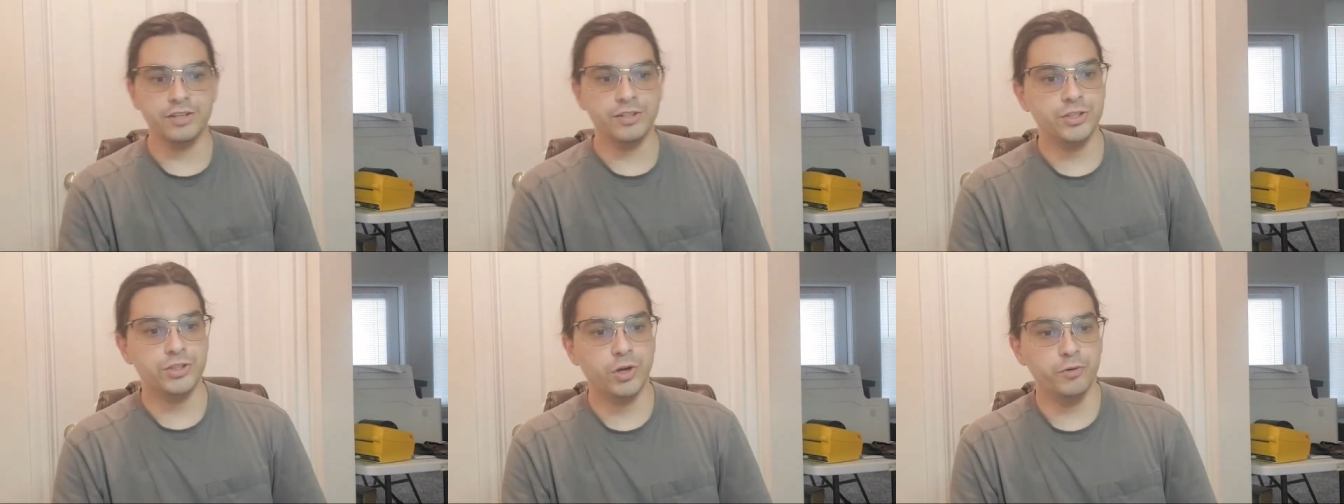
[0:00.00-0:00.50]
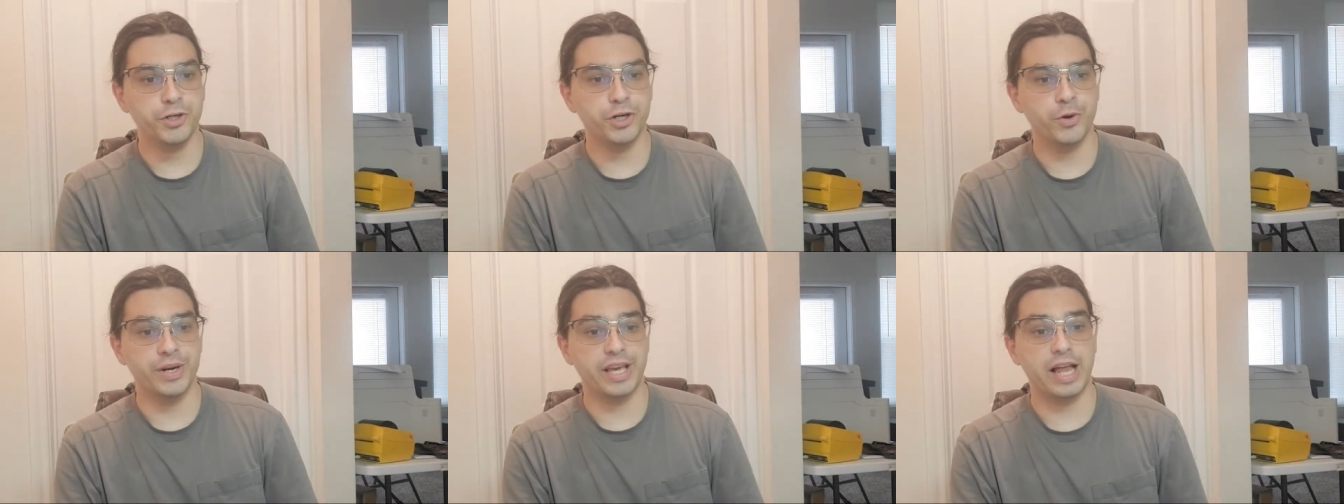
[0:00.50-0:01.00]
So if you're
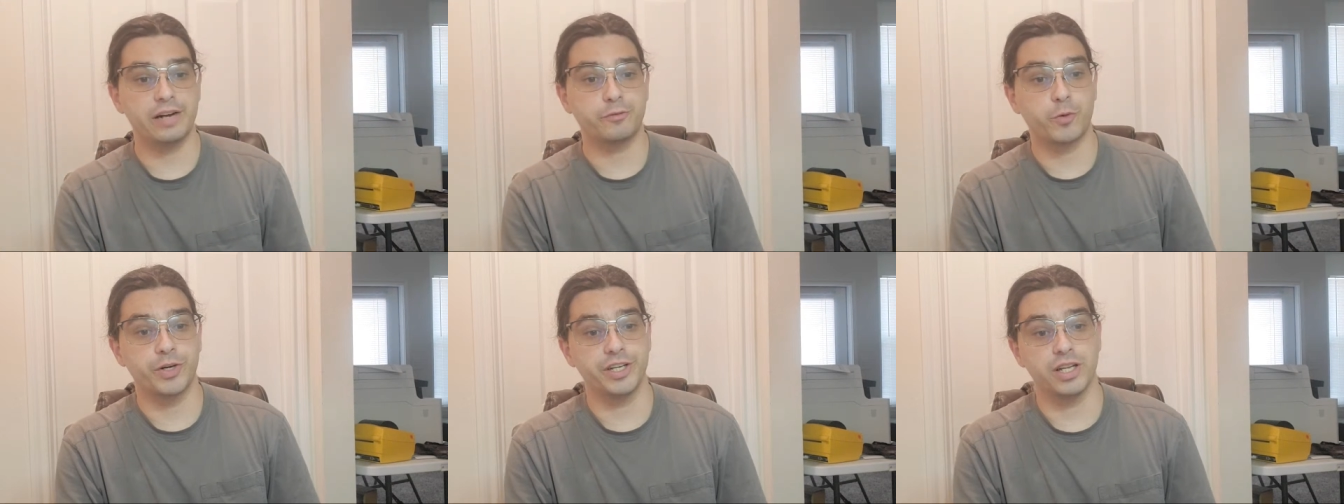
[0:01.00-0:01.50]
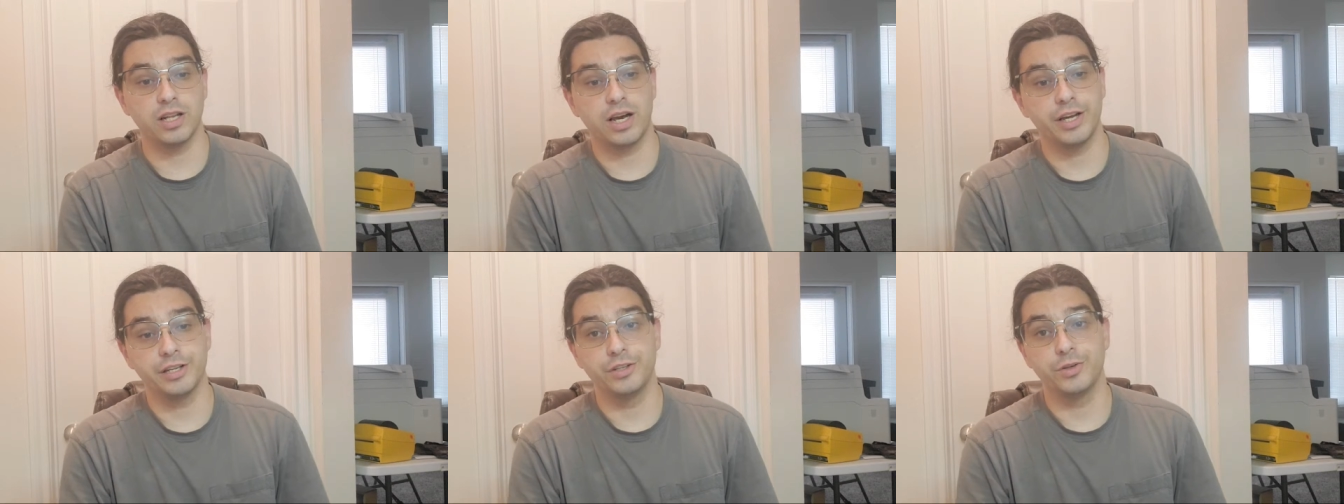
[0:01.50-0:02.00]
going to California a
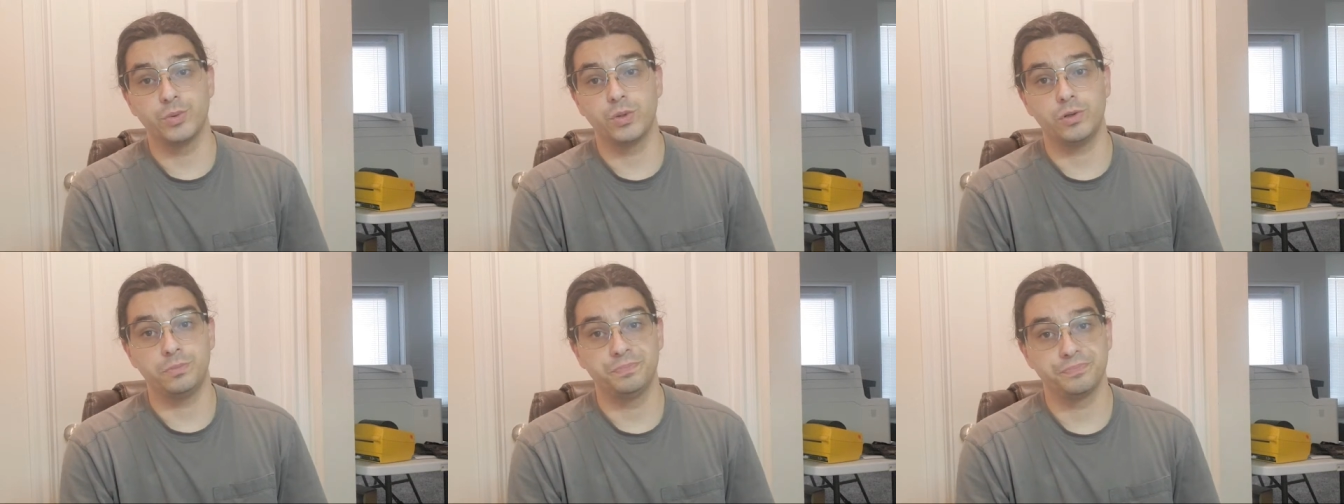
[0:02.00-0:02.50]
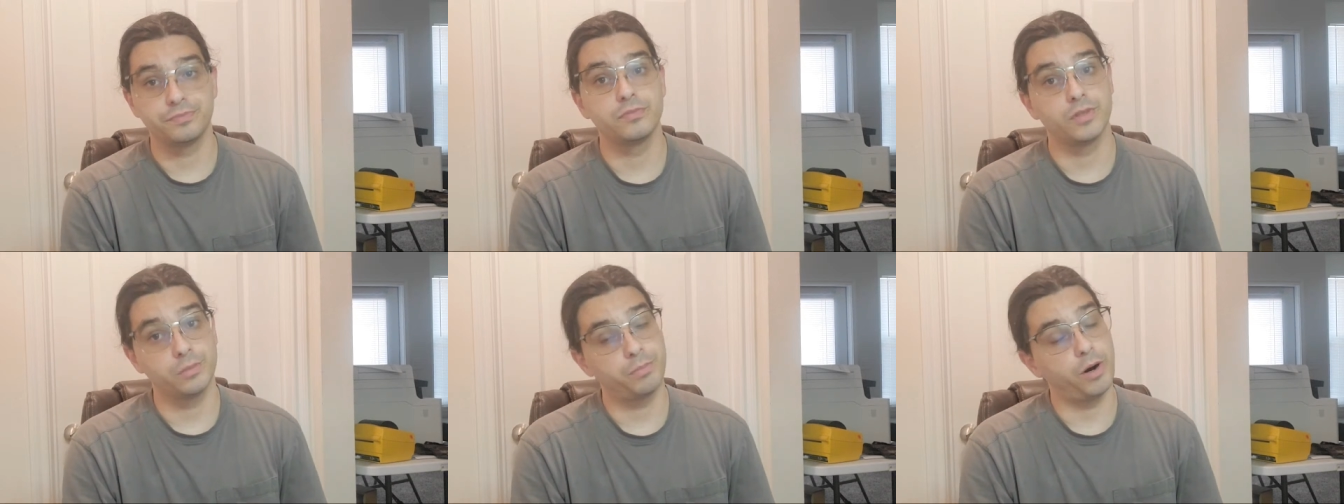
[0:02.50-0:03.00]
lot, you will
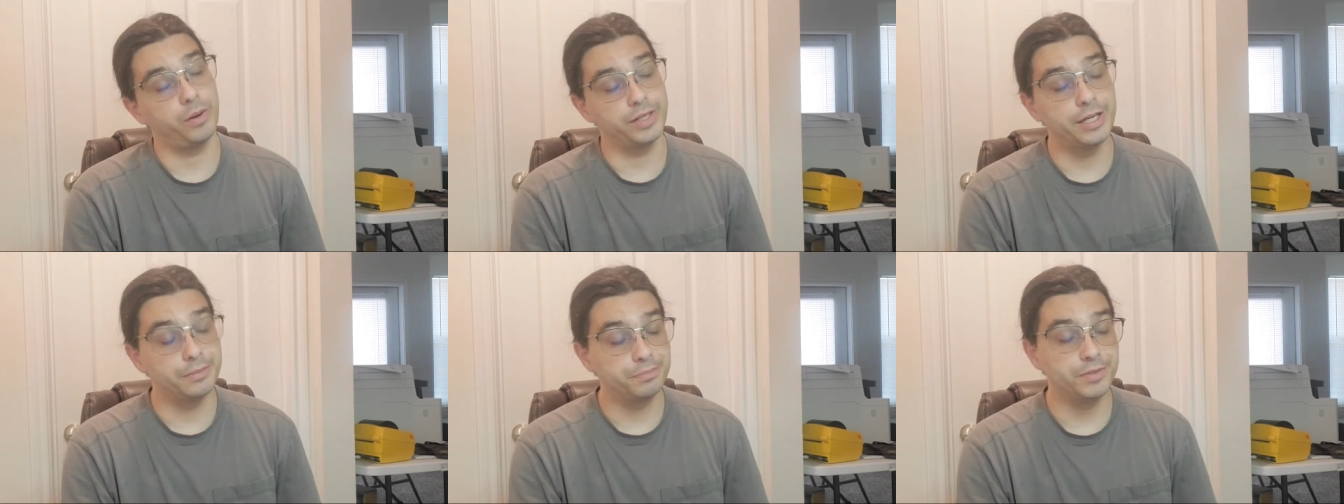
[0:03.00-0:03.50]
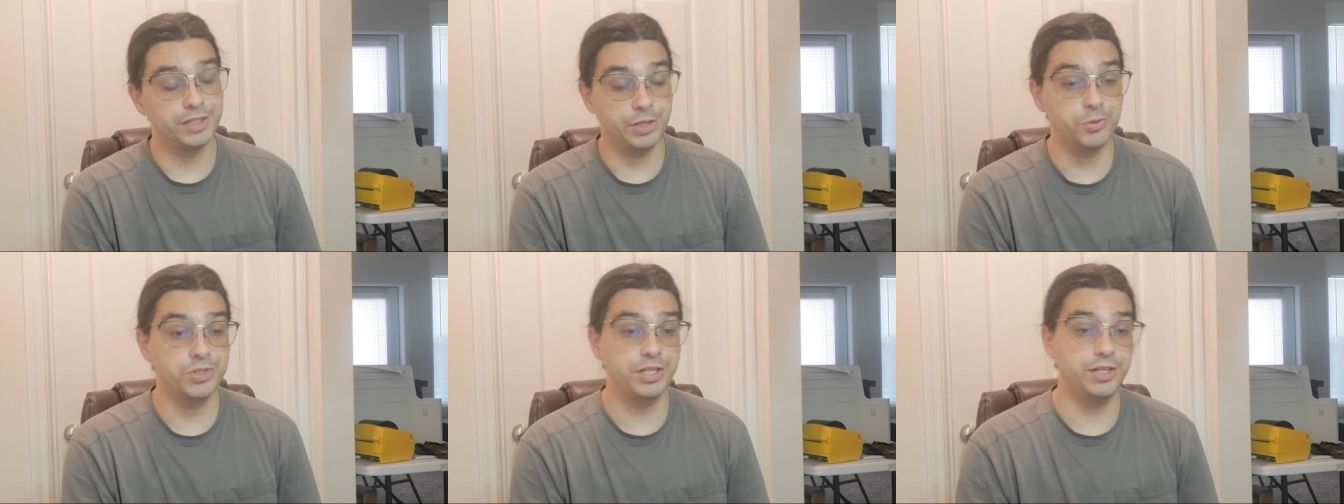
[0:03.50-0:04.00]
probably get
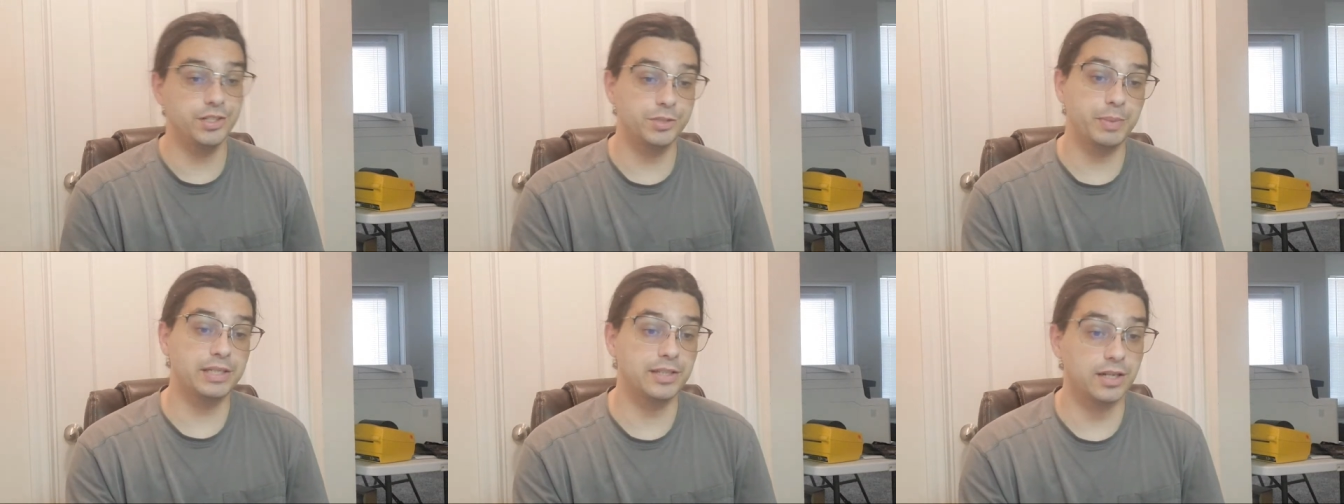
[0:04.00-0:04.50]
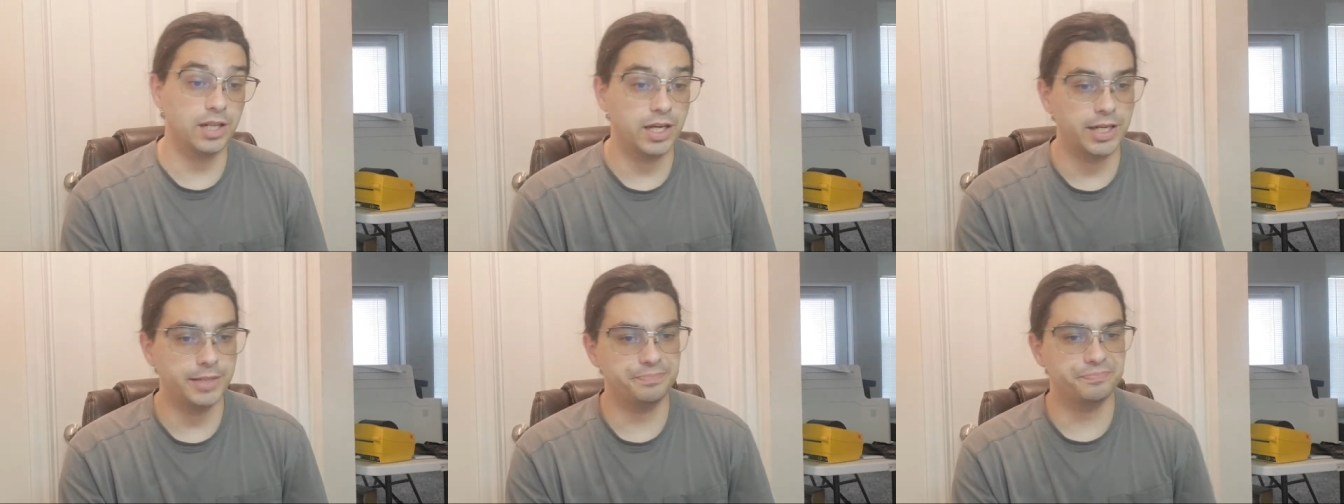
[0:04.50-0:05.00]
DOT inspected a lot.